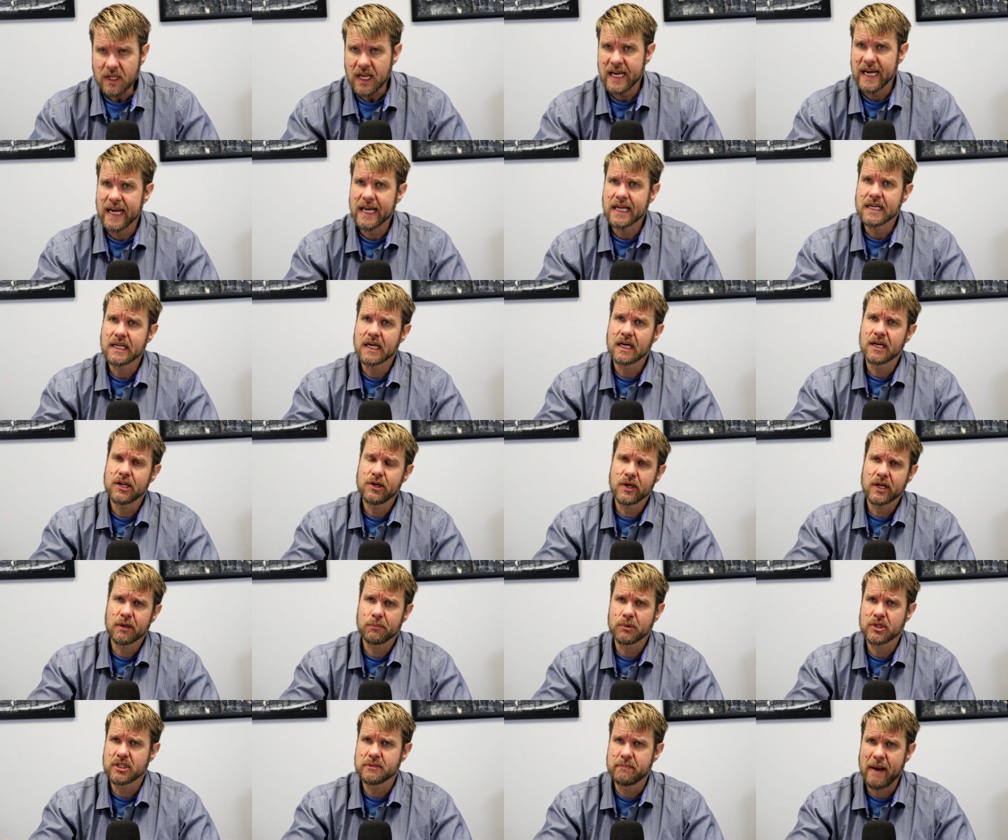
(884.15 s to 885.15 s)
And you
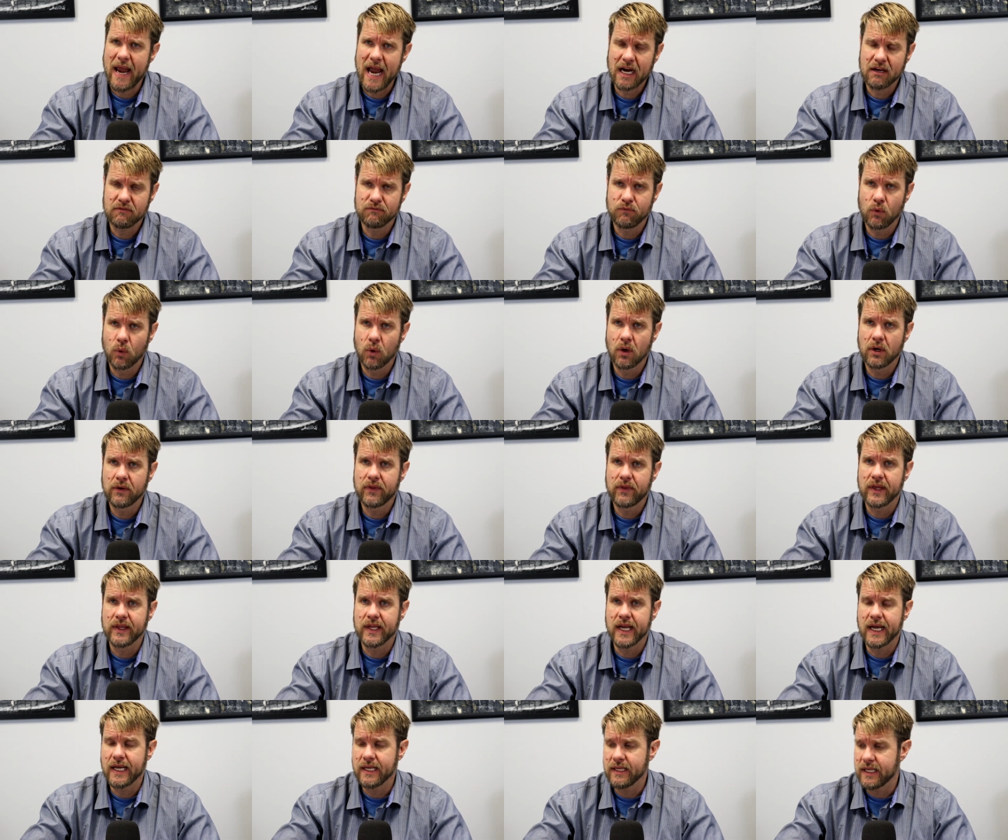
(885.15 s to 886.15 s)
end up with this back and forth,
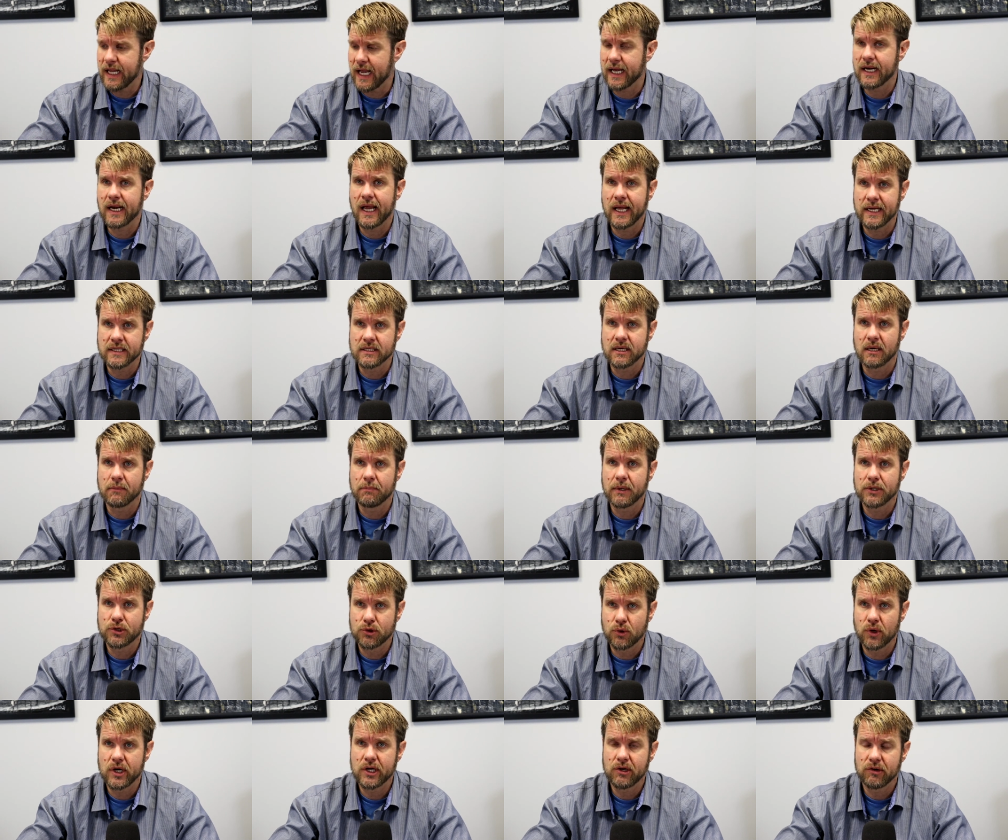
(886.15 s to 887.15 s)
and then that ends up
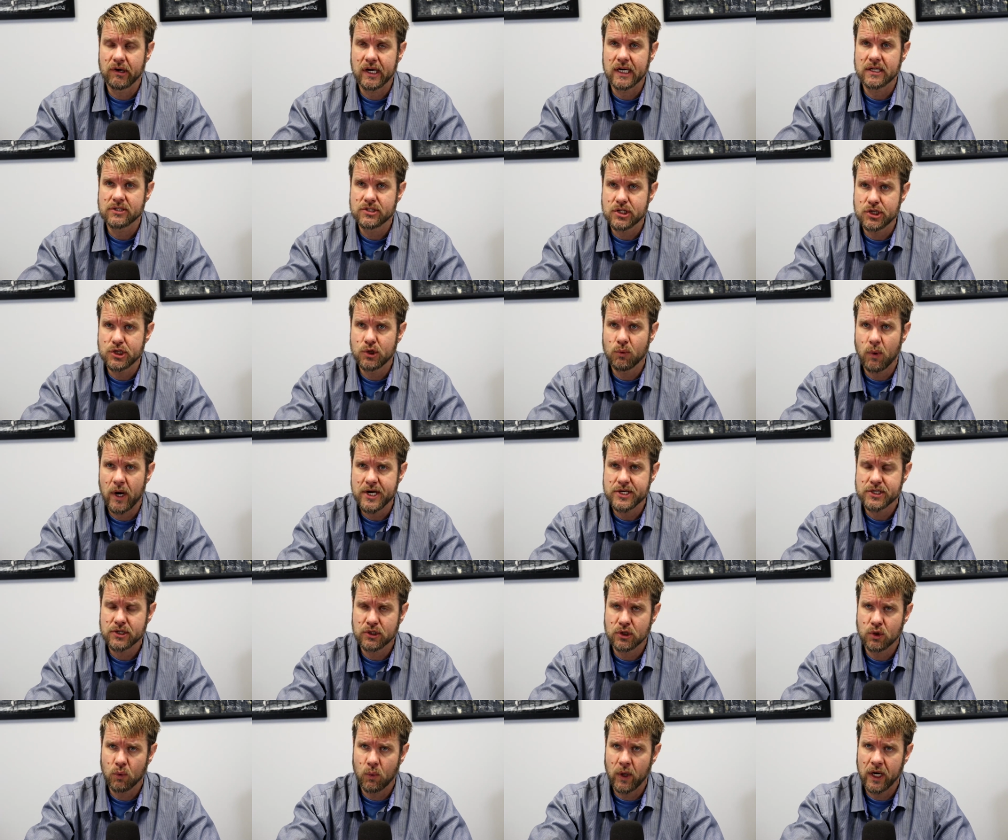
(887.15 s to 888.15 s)
triggering a
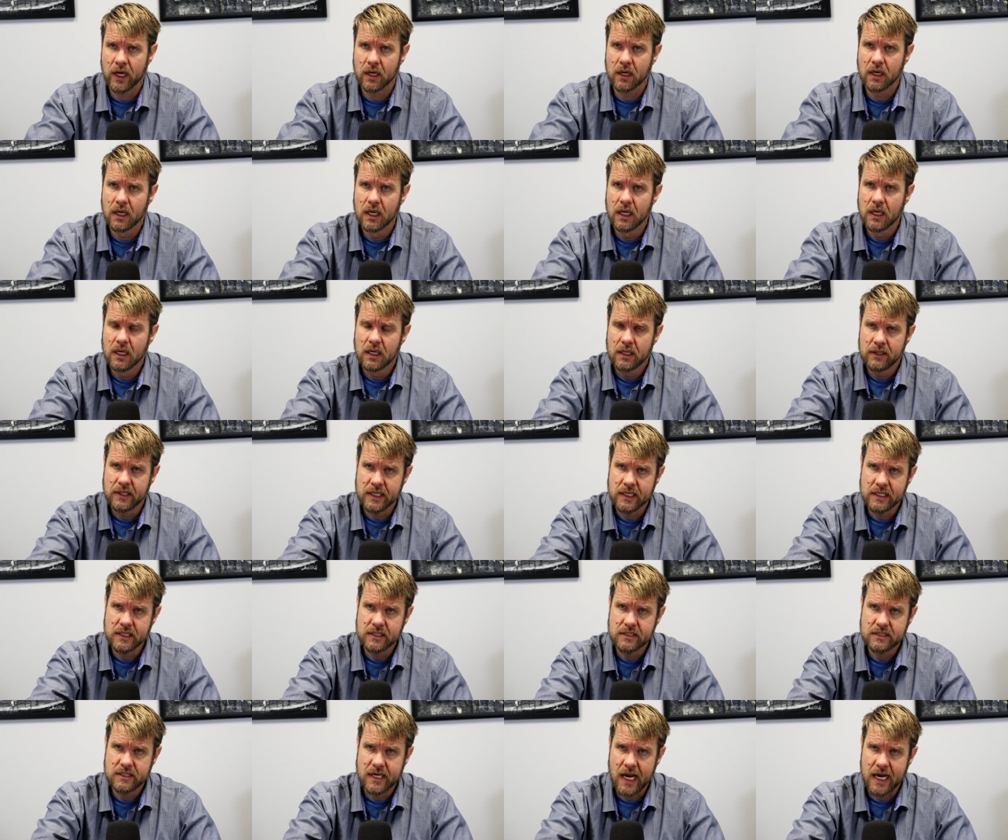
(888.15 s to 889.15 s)
situation to where
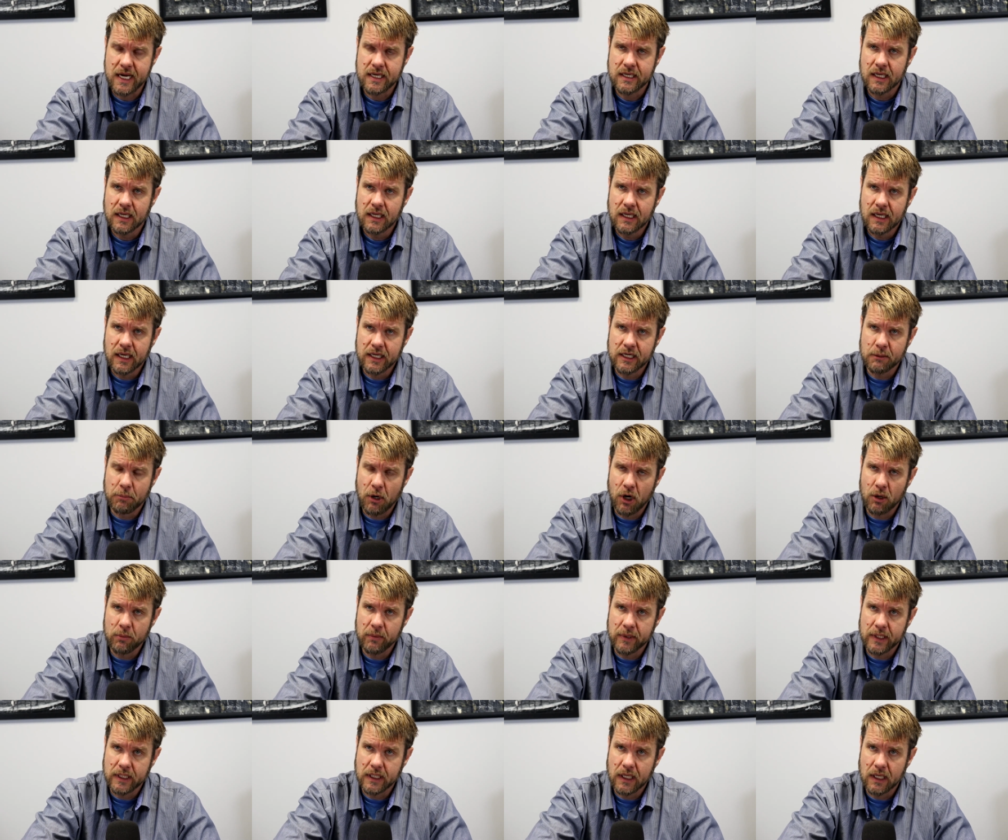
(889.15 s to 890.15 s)
the state
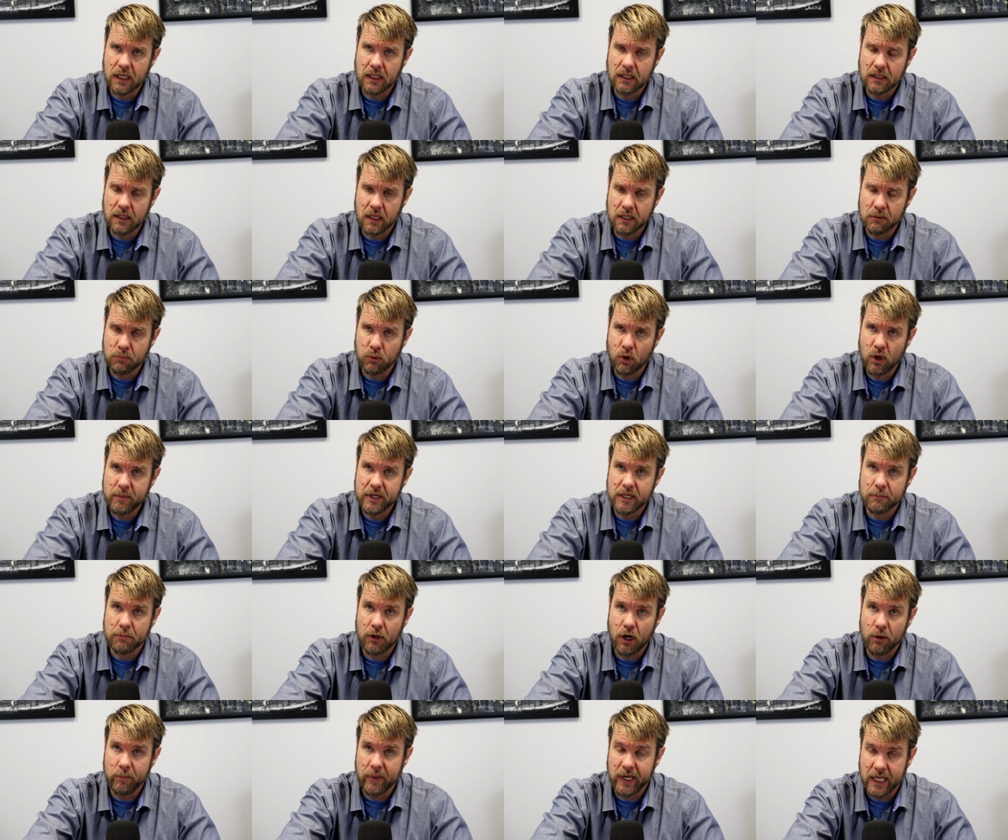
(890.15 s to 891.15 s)
unemployment
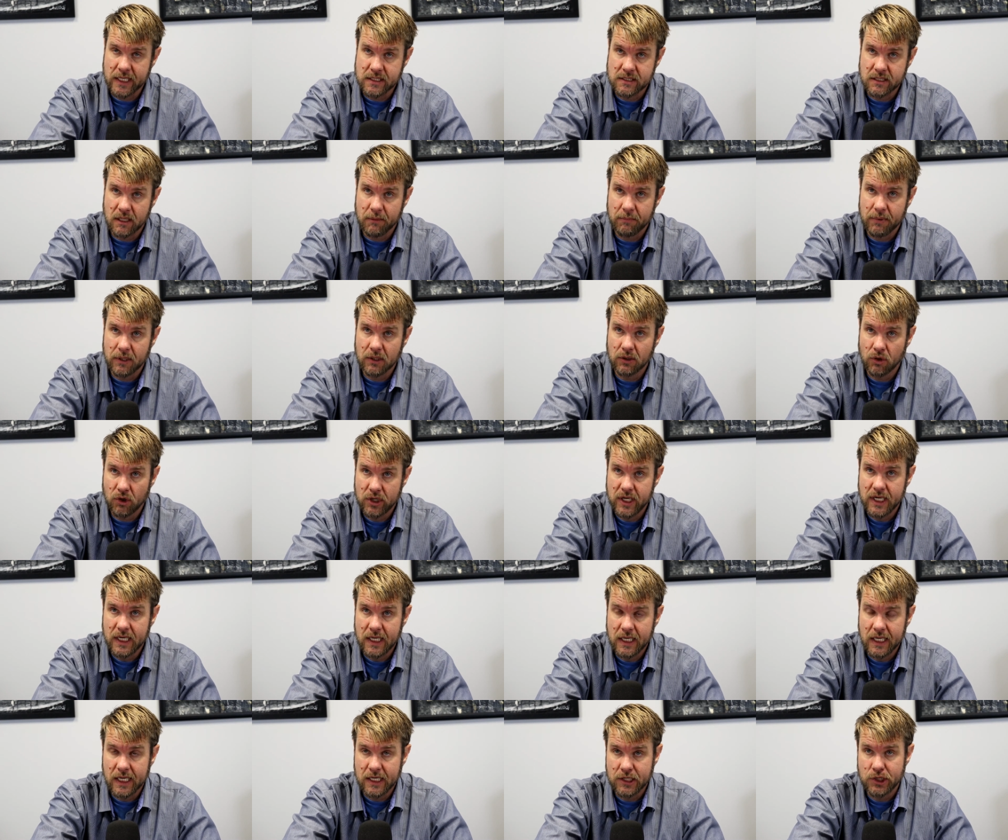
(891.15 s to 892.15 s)
department ends up
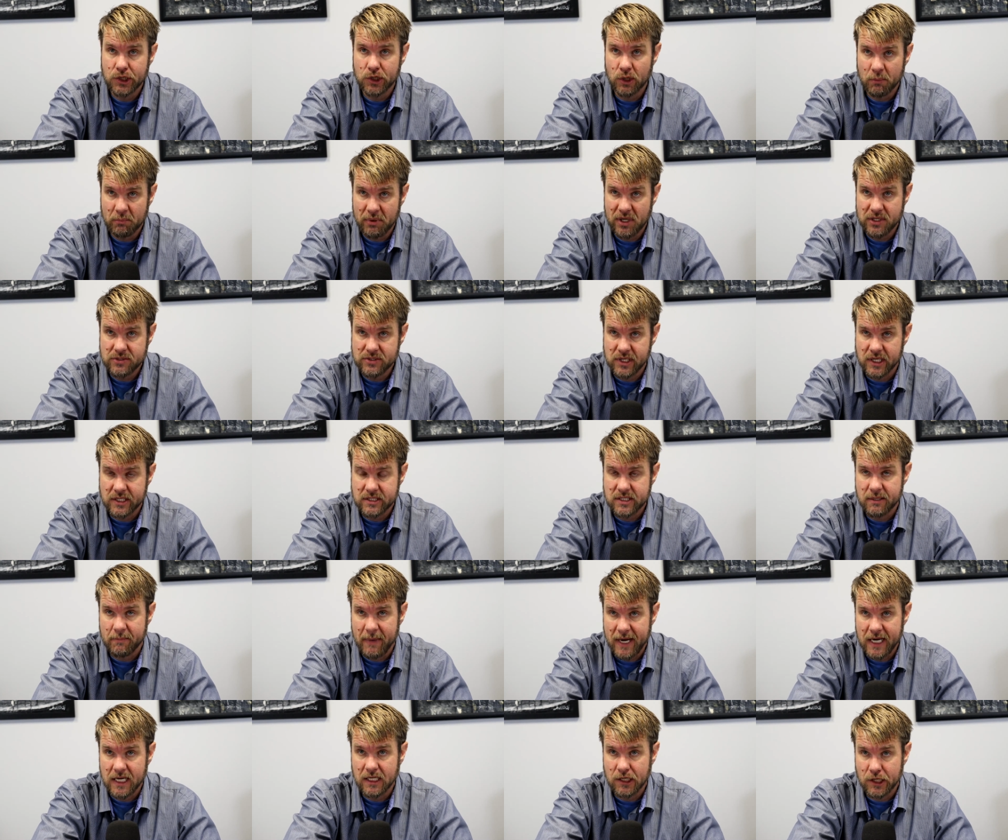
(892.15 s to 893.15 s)
looking into your business and
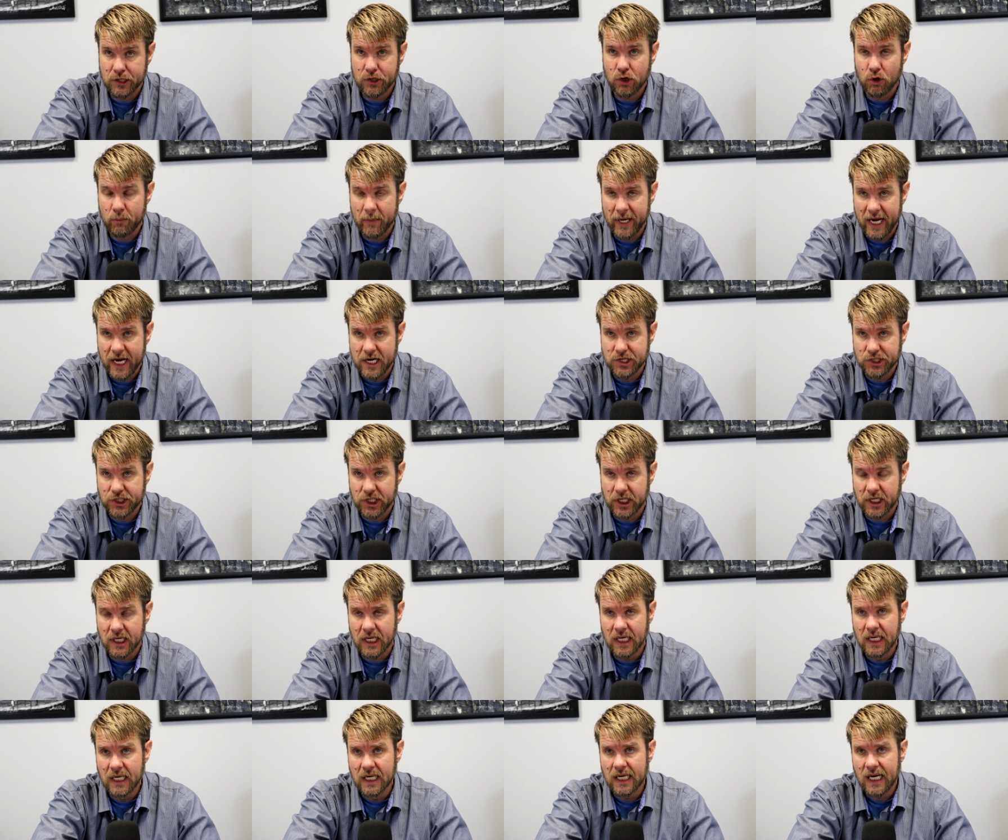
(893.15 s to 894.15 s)
making a
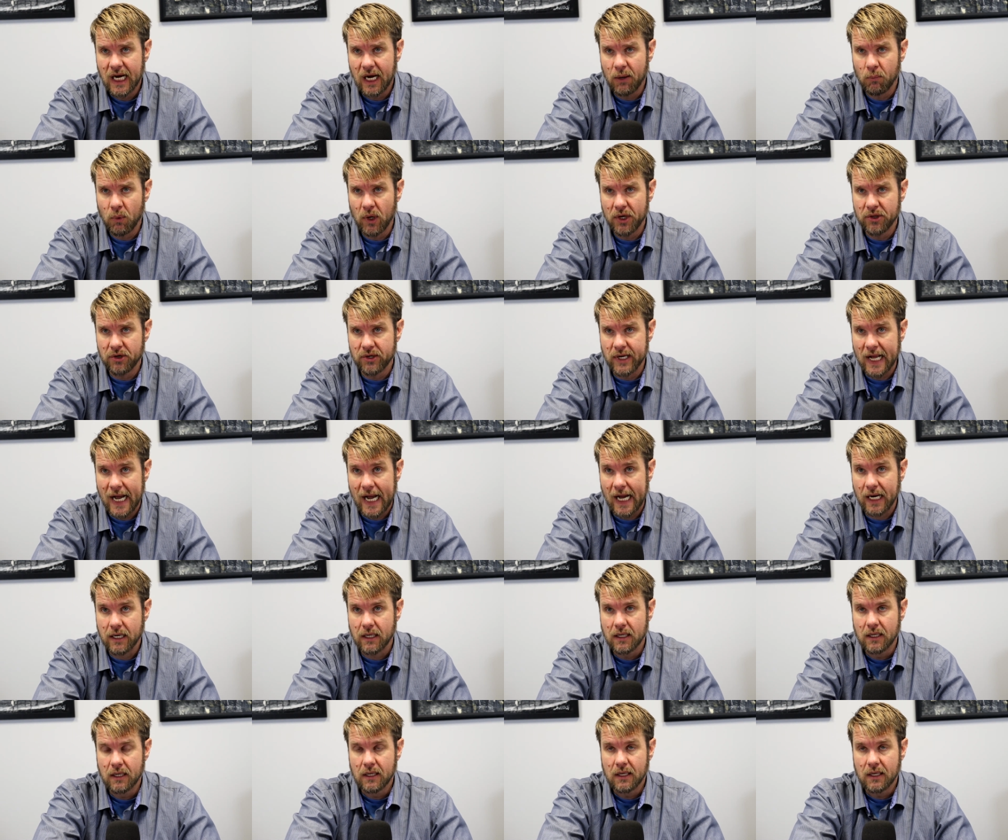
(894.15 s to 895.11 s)
determination on whether or not